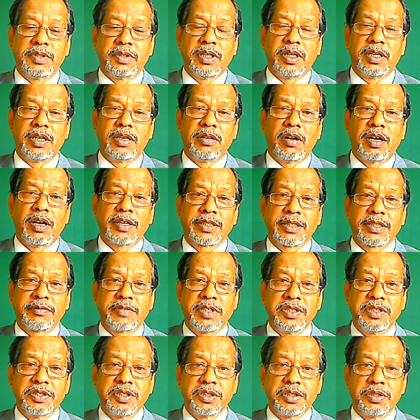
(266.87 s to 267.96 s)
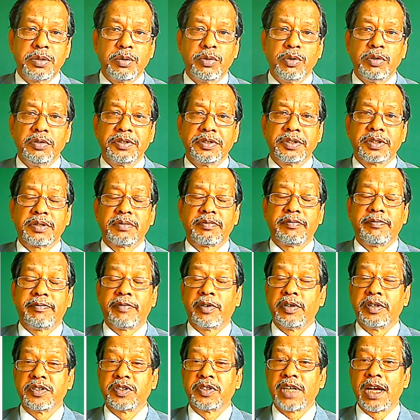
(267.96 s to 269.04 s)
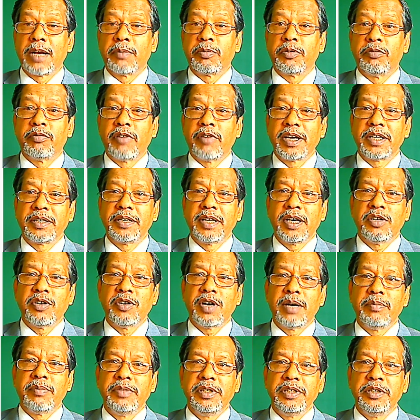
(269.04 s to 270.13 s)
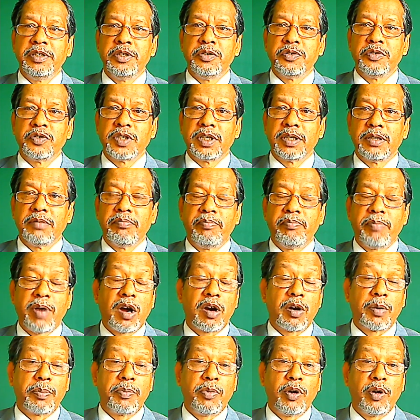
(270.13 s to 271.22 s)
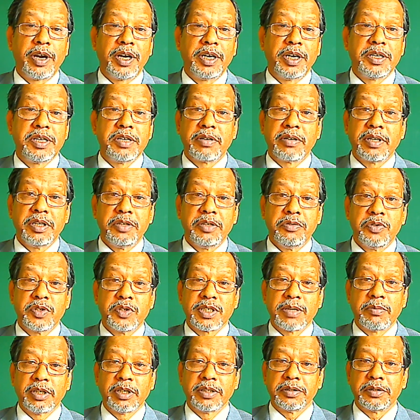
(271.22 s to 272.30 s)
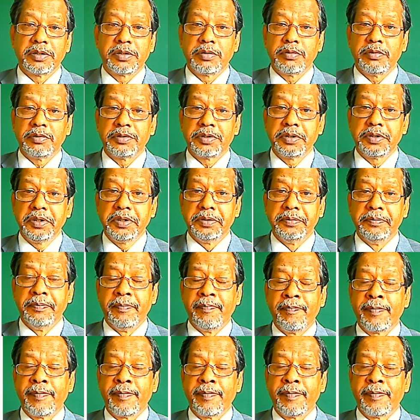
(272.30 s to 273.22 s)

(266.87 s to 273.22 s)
There are lots of teaching tools. For example, right now I'm using PowerPoint. You can use some other tool too.